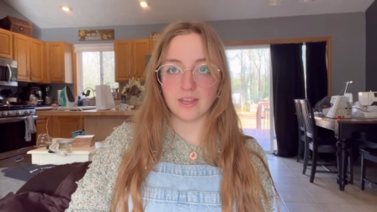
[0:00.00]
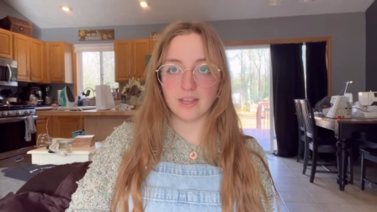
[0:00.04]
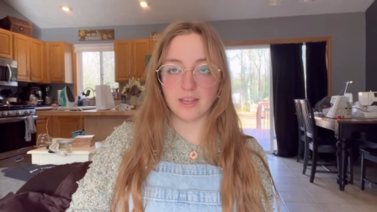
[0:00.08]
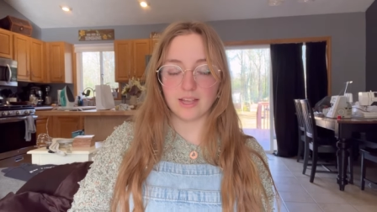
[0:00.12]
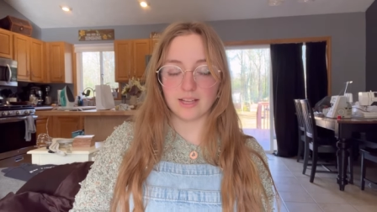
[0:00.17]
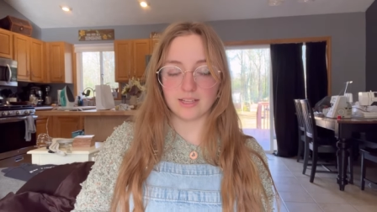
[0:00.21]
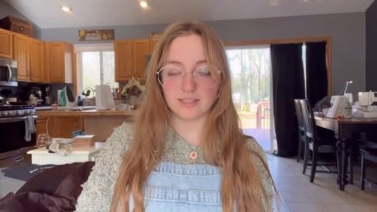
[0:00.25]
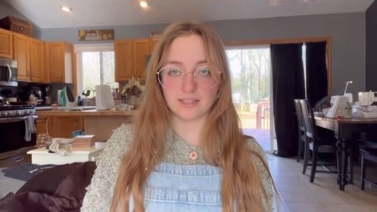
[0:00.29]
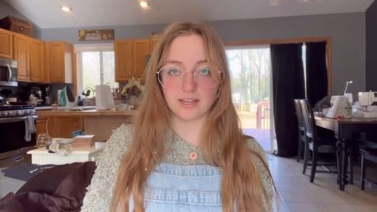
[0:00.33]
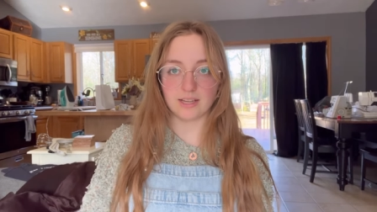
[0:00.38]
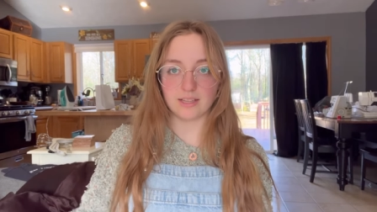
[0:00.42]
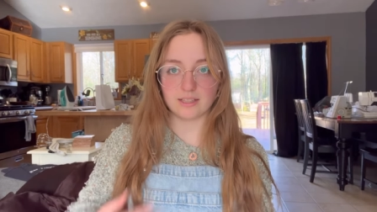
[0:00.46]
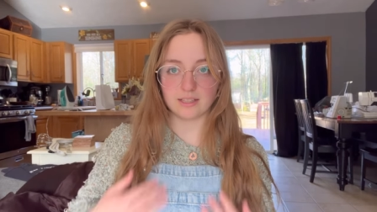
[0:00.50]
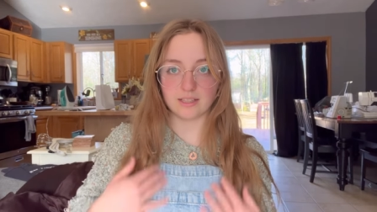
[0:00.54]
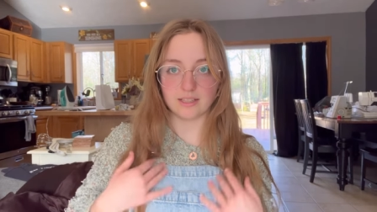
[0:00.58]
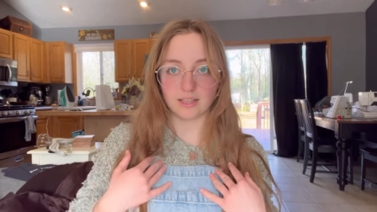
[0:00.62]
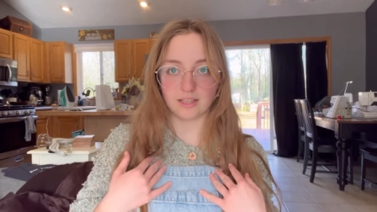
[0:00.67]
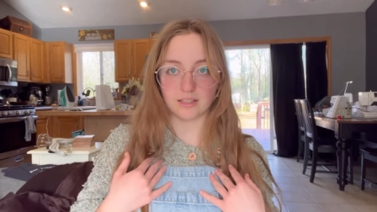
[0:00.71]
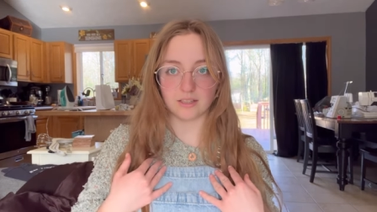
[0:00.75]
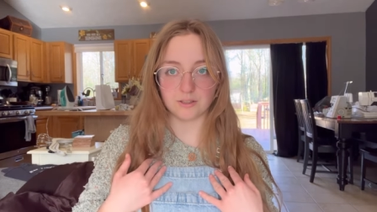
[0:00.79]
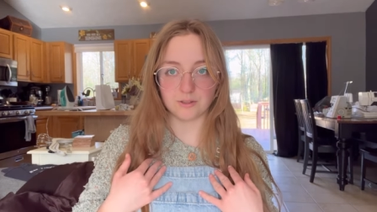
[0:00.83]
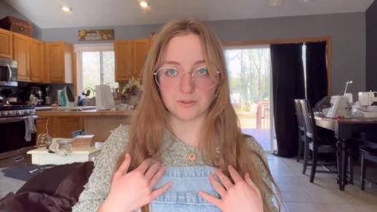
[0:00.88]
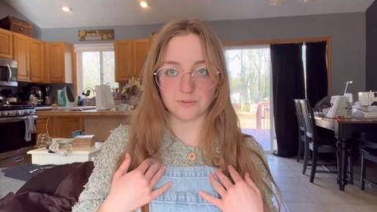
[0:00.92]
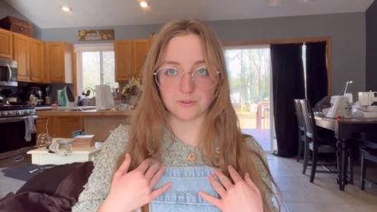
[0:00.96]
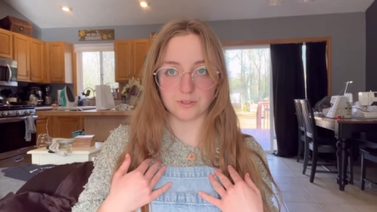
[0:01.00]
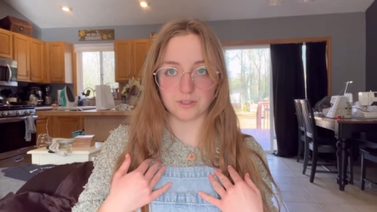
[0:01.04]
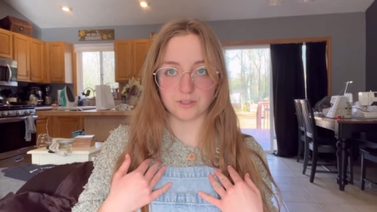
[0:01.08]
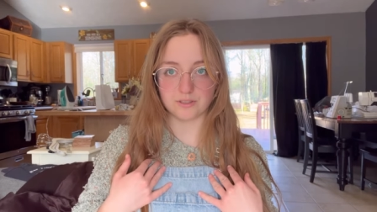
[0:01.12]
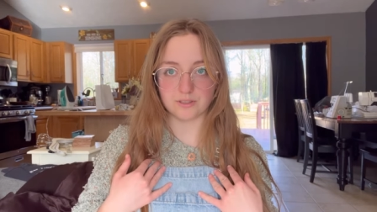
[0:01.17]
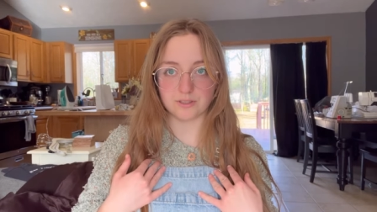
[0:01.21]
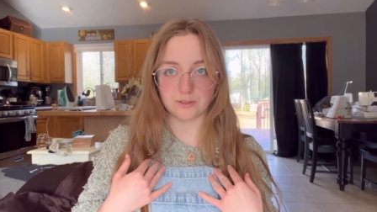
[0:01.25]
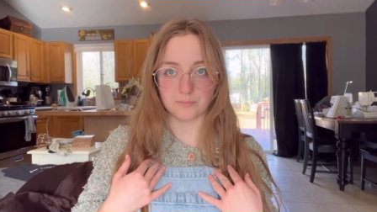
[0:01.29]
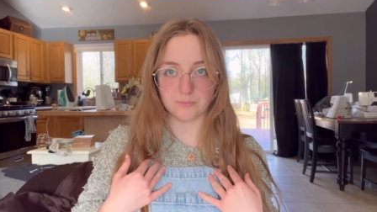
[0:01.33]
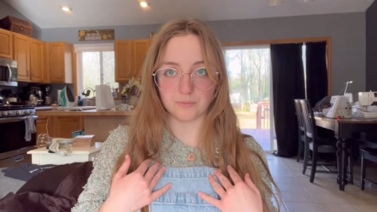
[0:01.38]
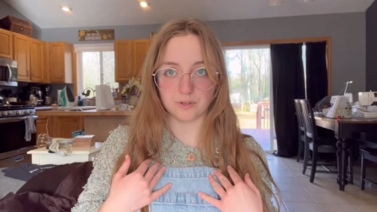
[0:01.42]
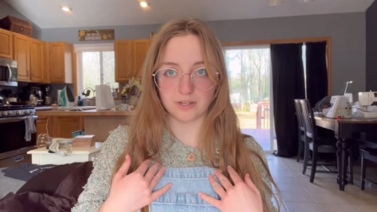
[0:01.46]
exactly like the overalls
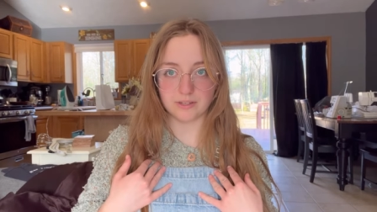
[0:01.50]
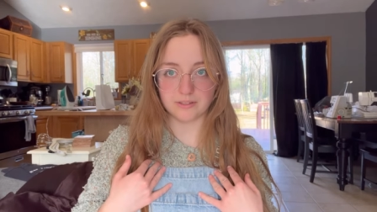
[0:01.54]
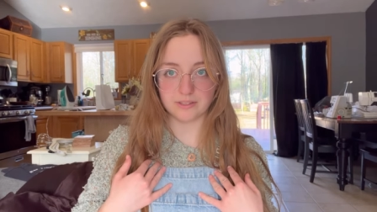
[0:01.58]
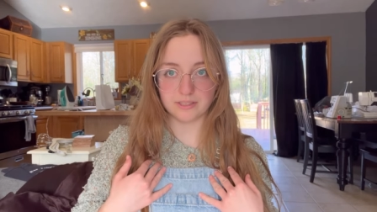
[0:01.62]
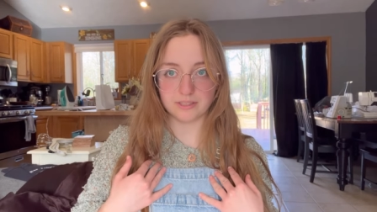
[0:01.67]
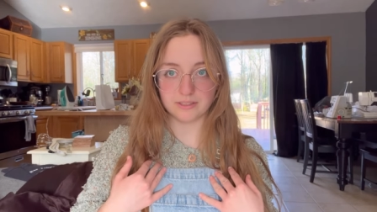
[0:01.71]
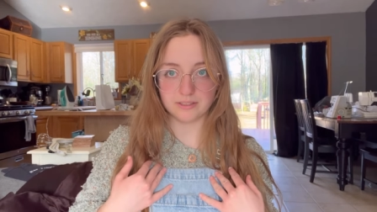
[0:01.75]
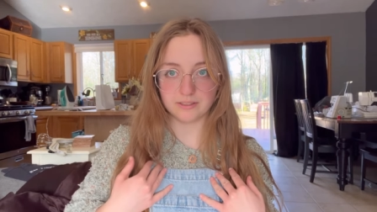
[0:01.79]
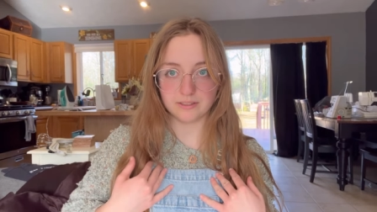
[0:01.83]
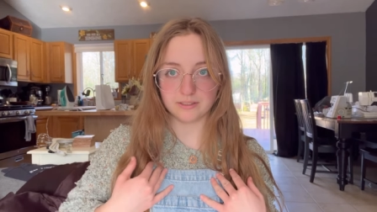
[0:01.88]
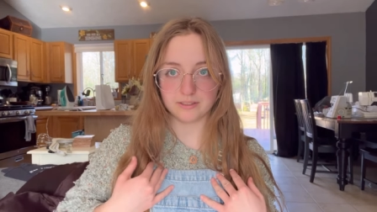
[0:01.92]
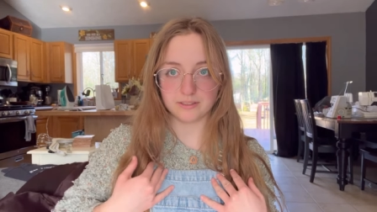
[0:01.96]
I'm wearing.